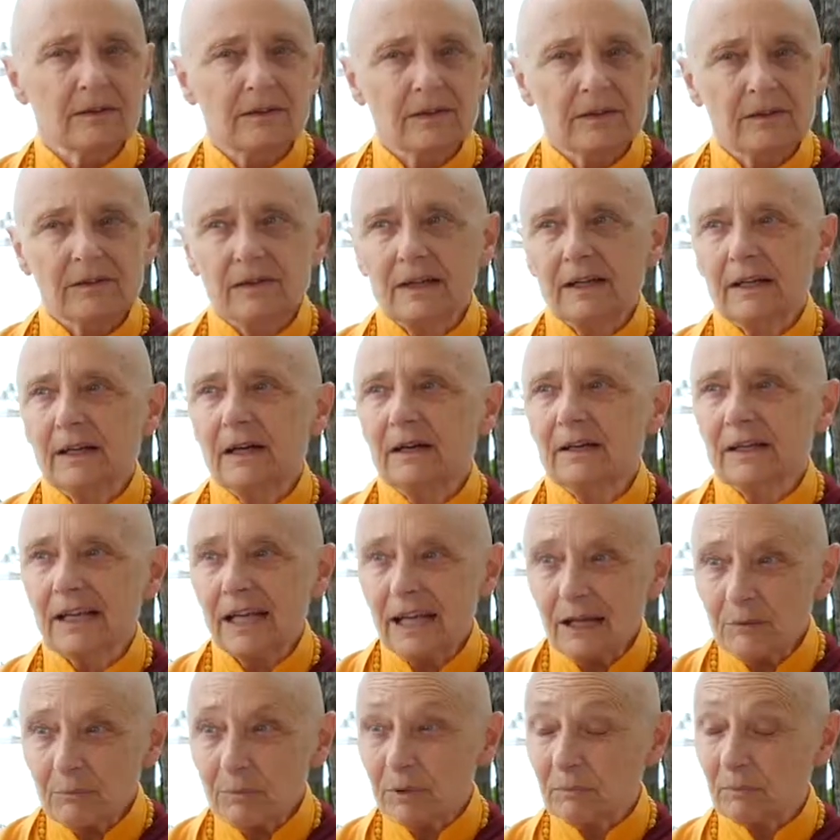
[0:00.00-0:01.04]
that they are
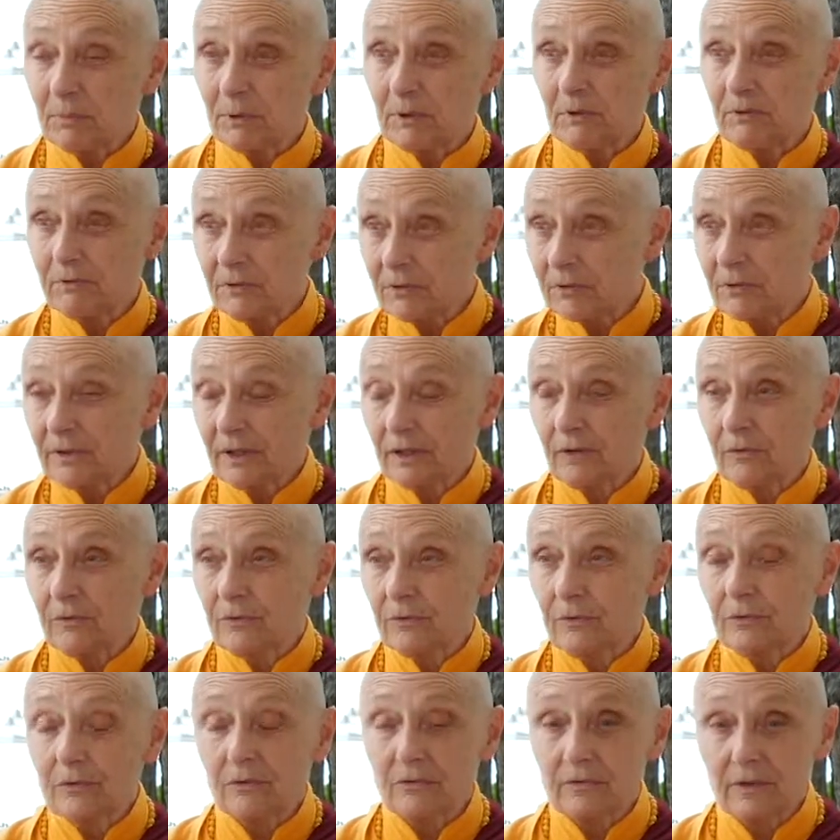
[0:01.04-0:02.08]
capable of doing that
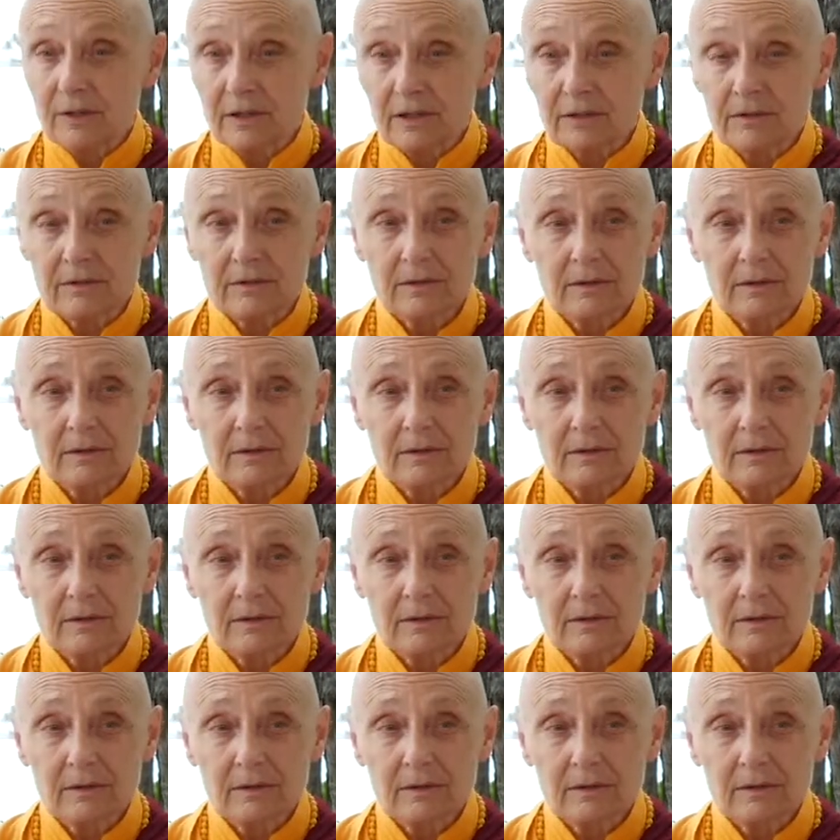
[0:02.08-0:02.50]
sort of thing.